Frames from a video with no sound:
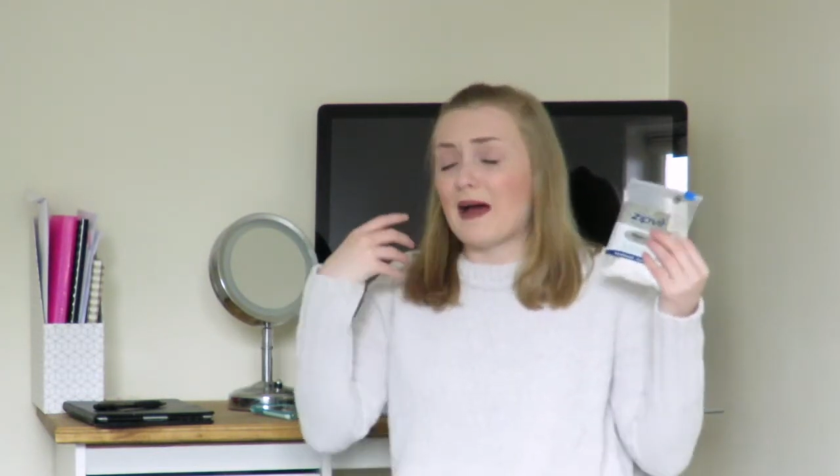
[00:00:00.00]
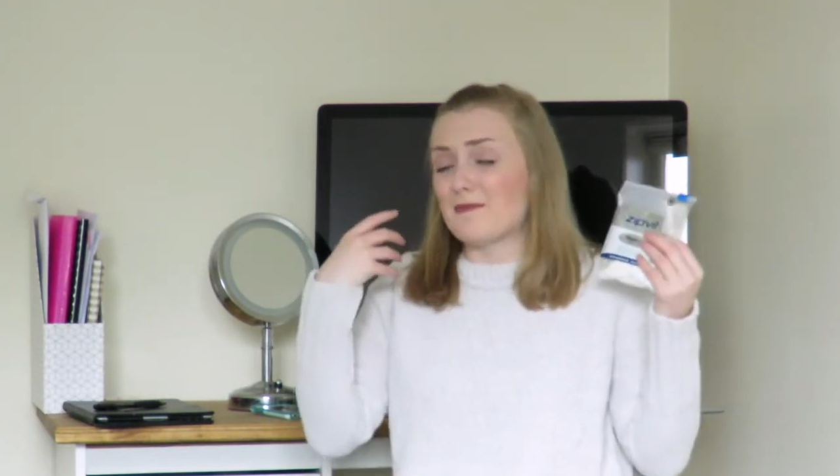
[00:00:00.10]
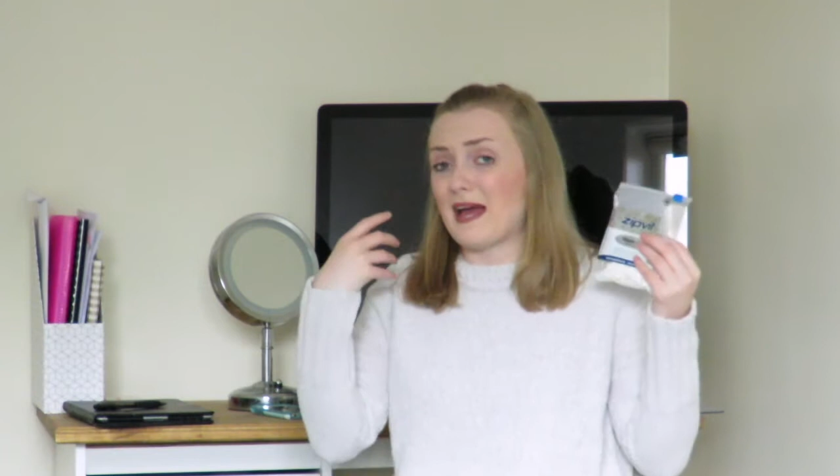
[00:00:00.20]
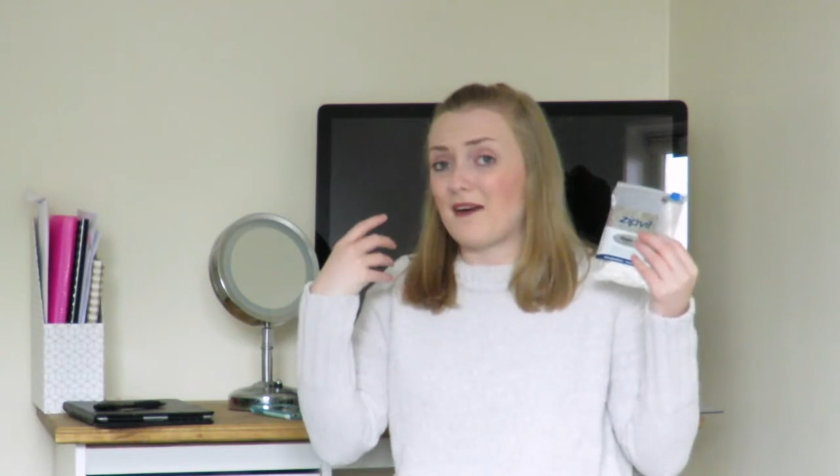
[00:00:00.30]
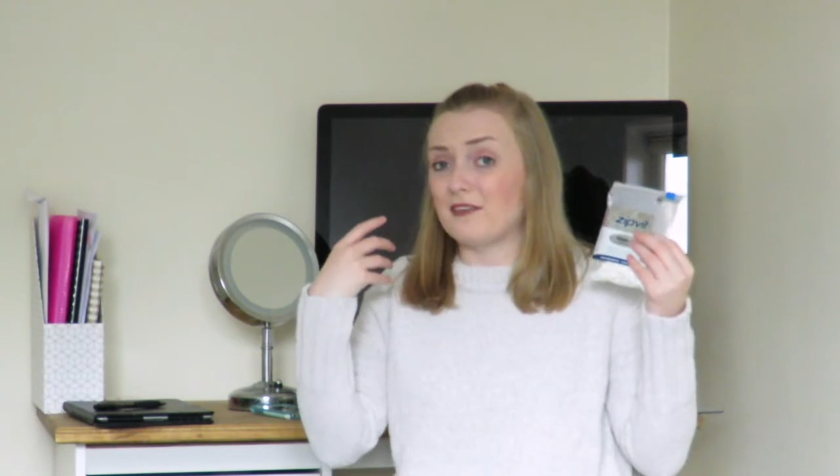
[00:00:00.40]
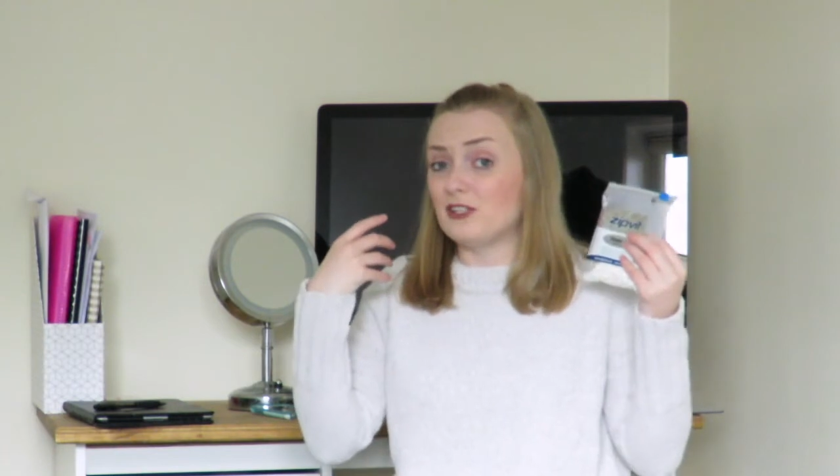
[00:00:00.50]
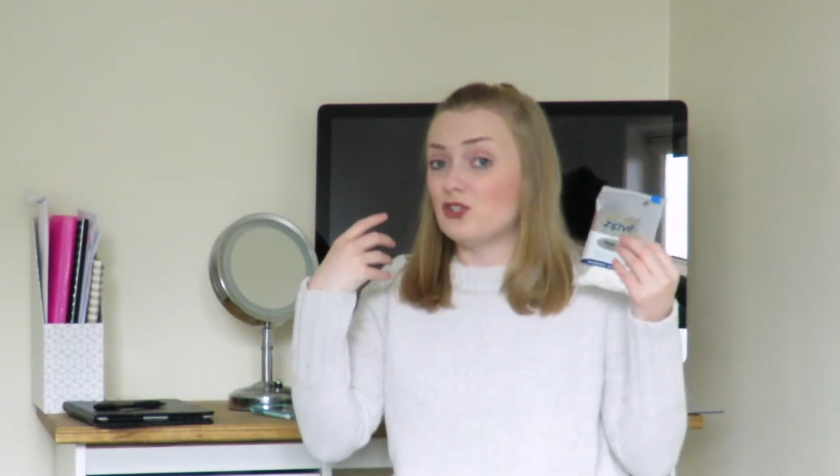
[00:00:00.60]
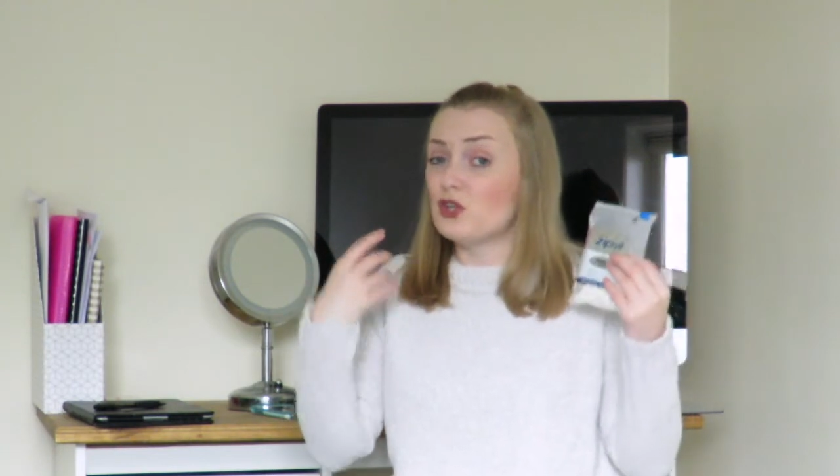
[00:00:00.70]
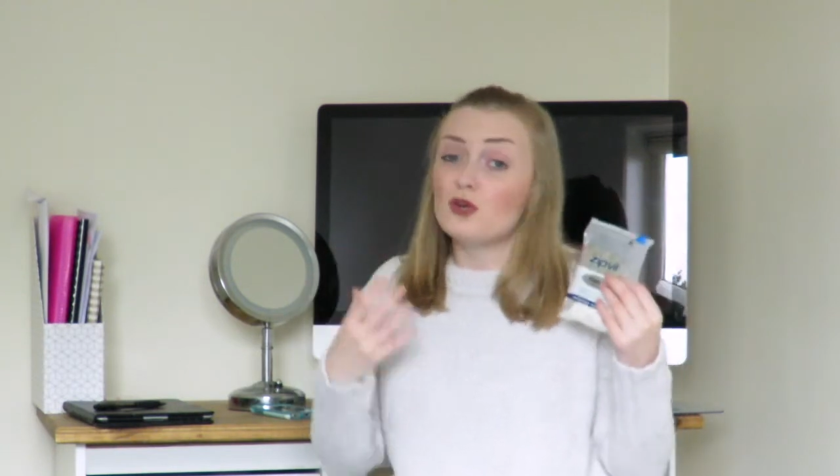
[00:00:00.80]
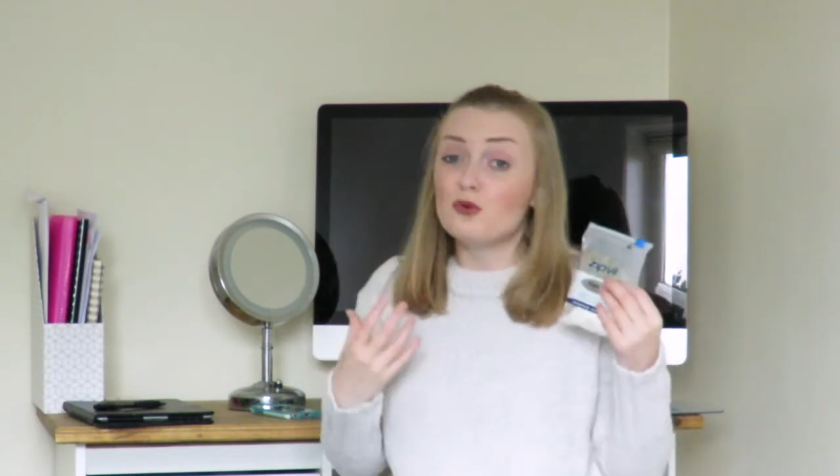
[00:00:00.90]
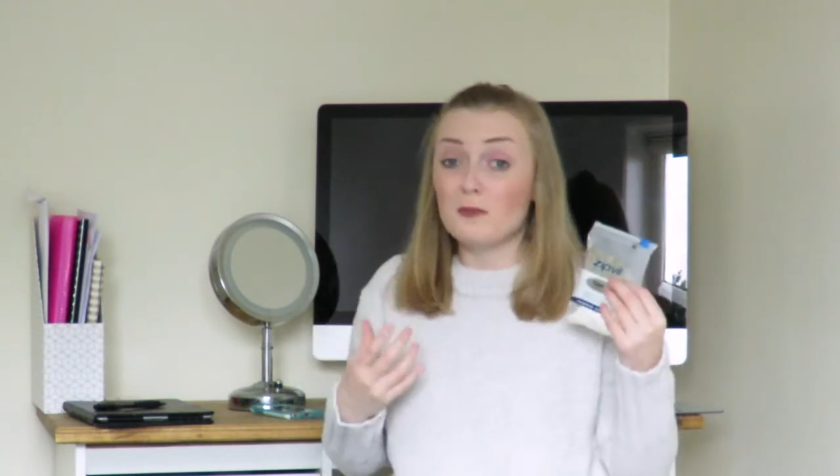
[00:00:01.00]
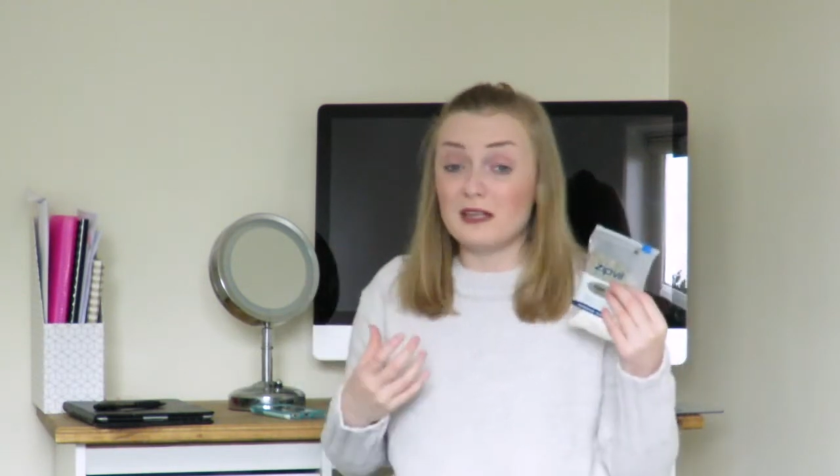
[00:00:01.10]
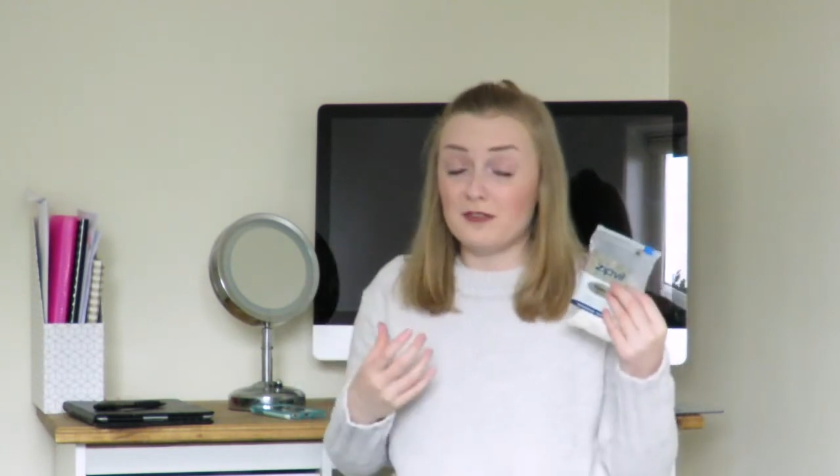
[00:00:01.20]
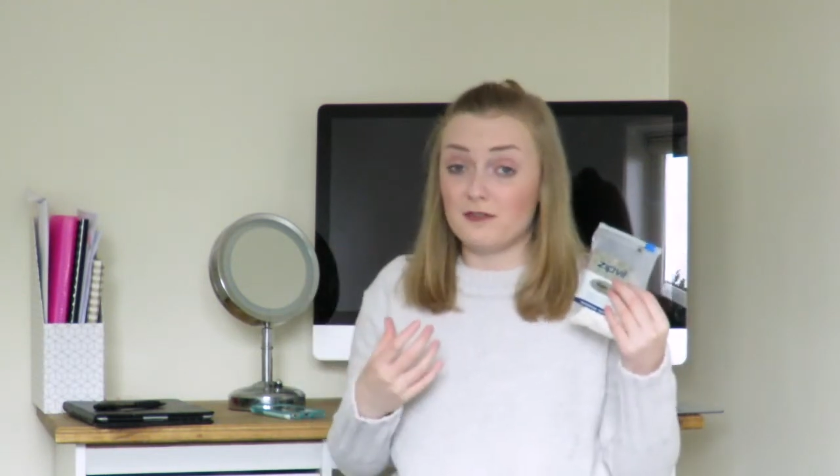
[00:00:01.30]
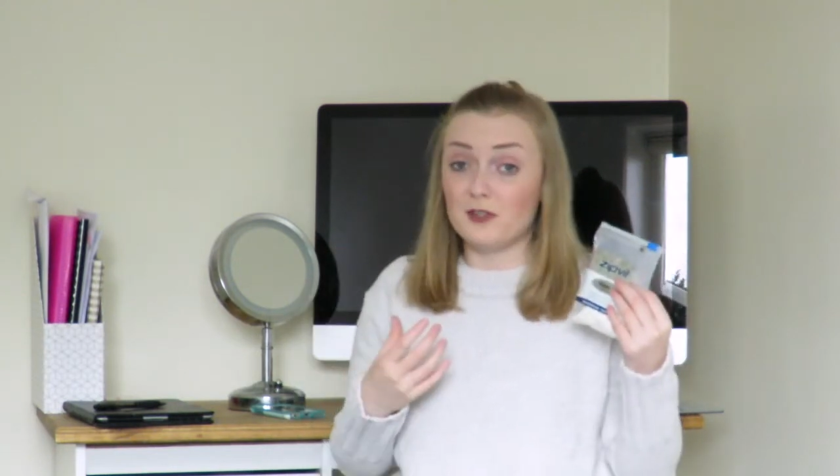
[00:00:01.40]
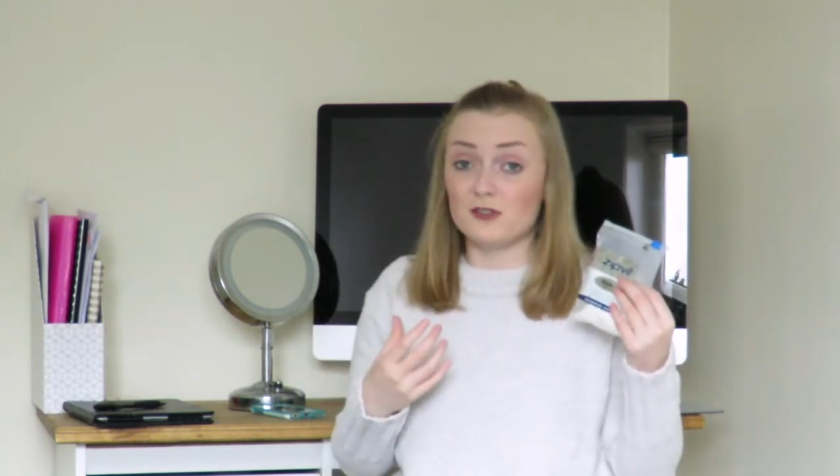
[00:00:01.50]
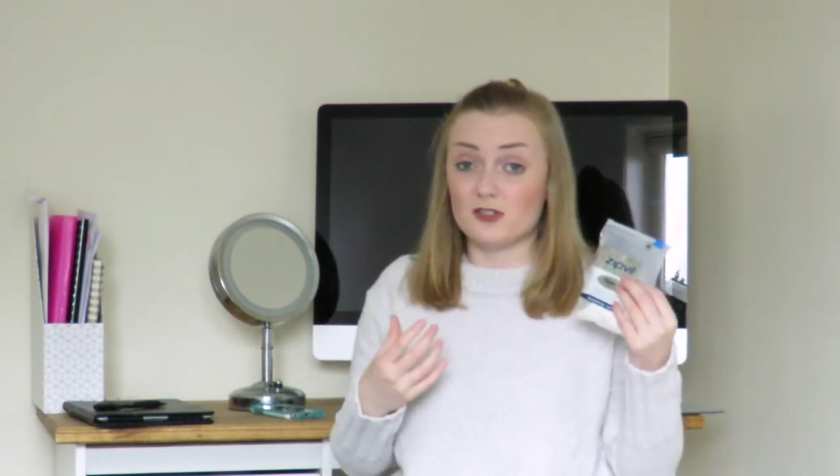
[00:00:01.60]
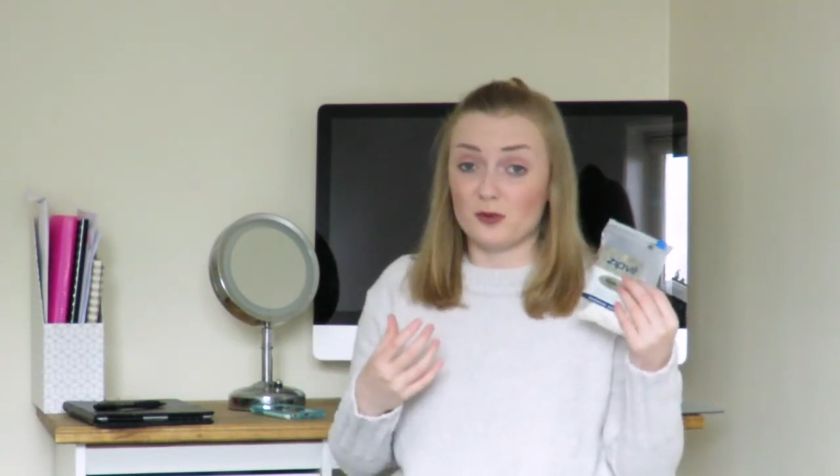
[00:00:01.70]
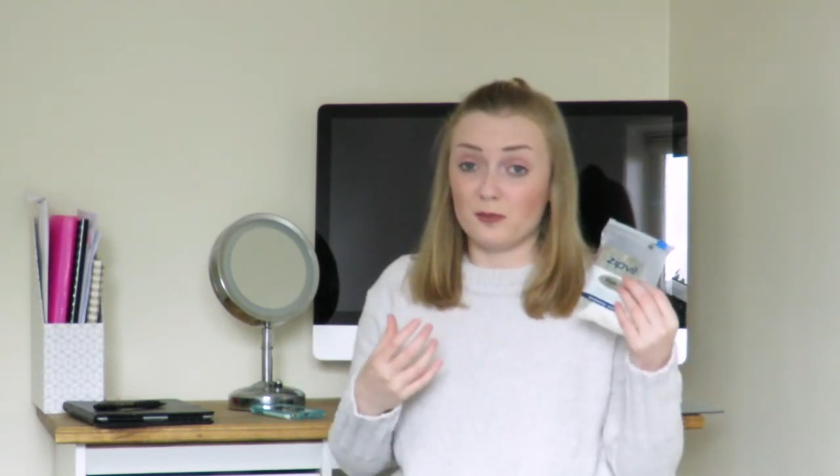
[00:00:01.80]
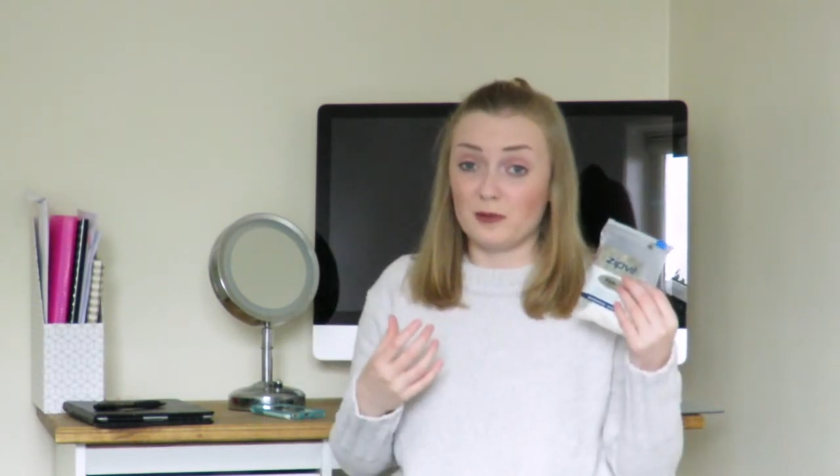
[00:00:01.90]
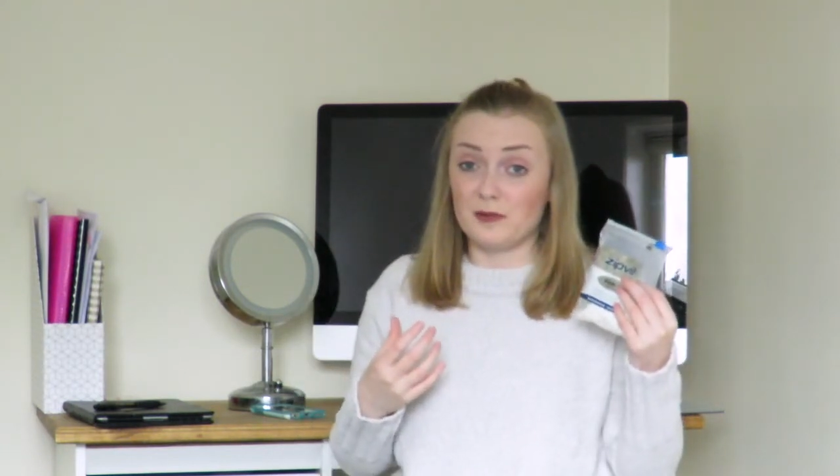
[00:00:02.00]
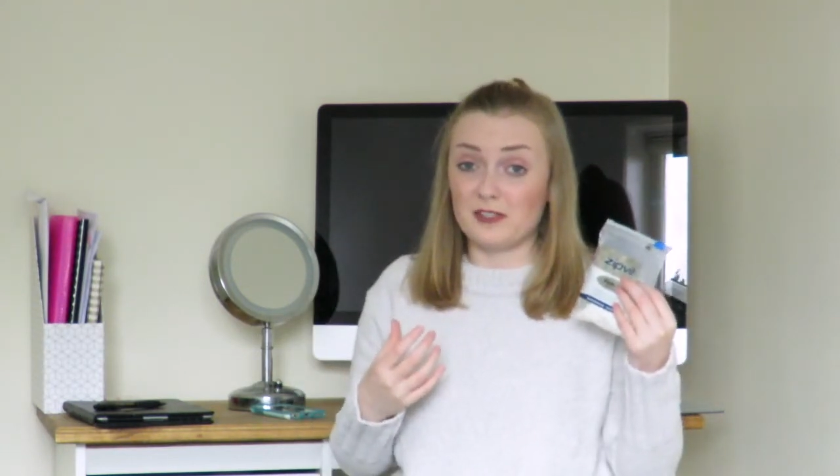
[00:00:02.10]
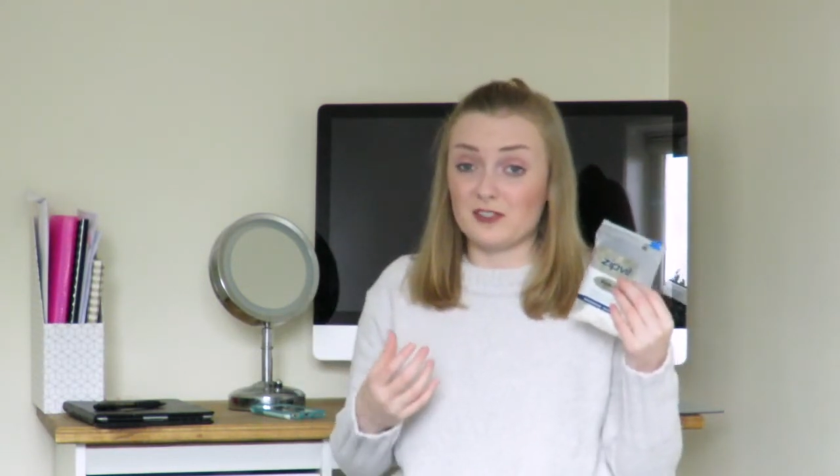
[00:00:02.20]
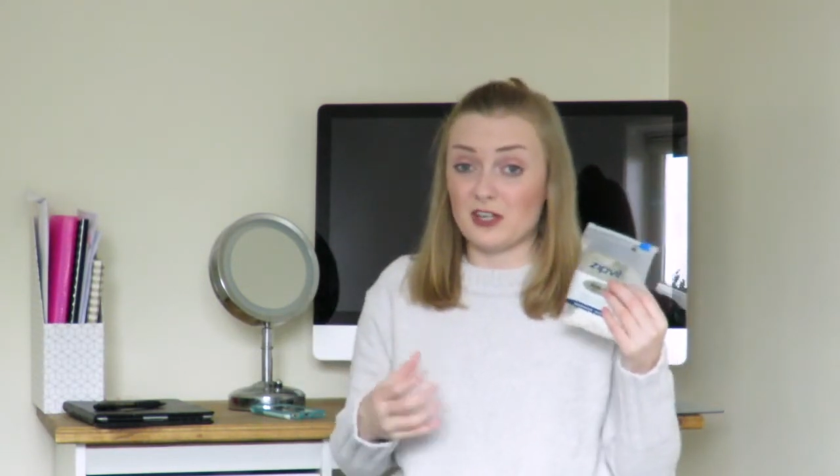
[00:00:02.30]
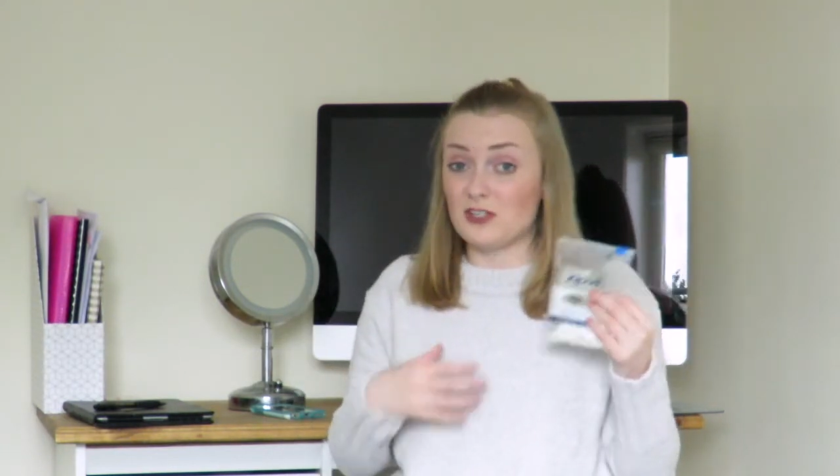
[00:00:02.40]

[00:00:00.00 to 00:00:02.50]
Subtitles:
be having too many food supplements